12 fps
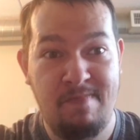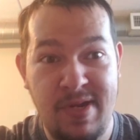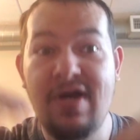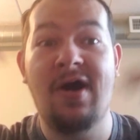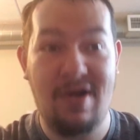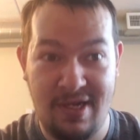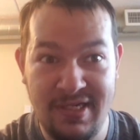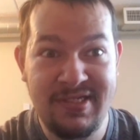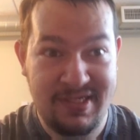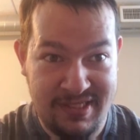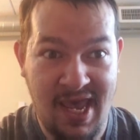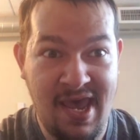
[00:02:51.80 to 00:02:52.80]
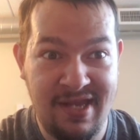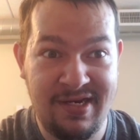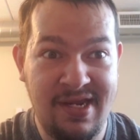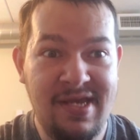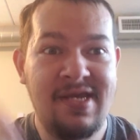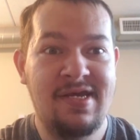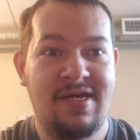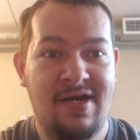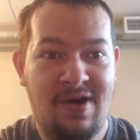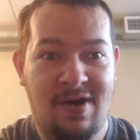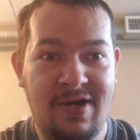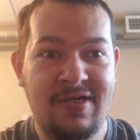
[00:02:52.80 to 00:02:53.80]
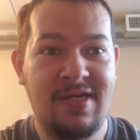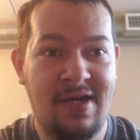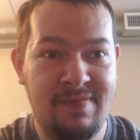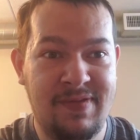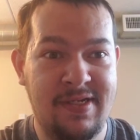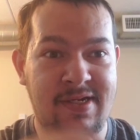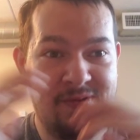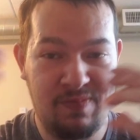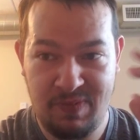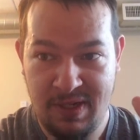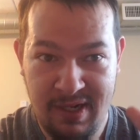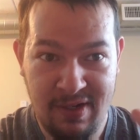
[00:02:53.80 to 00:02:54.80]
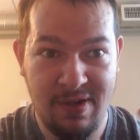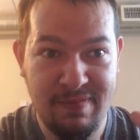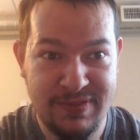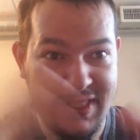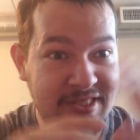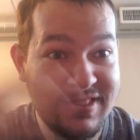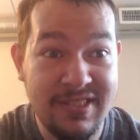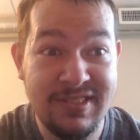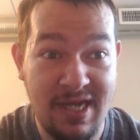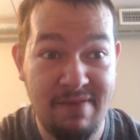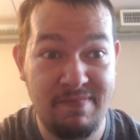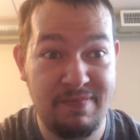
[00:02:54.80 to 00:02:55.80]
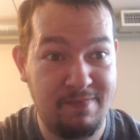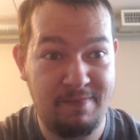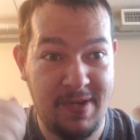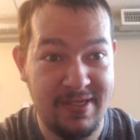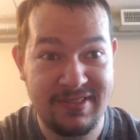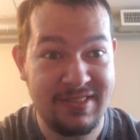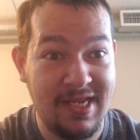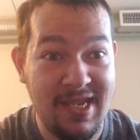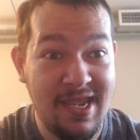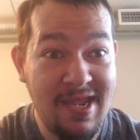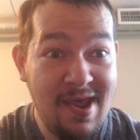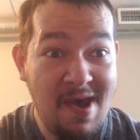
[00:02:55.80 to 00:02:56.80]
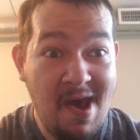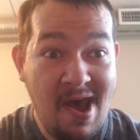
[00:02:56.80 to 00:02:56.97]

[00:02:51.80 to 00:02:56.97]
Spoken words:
beyond 10 heart of the Hero of Justice type this thingy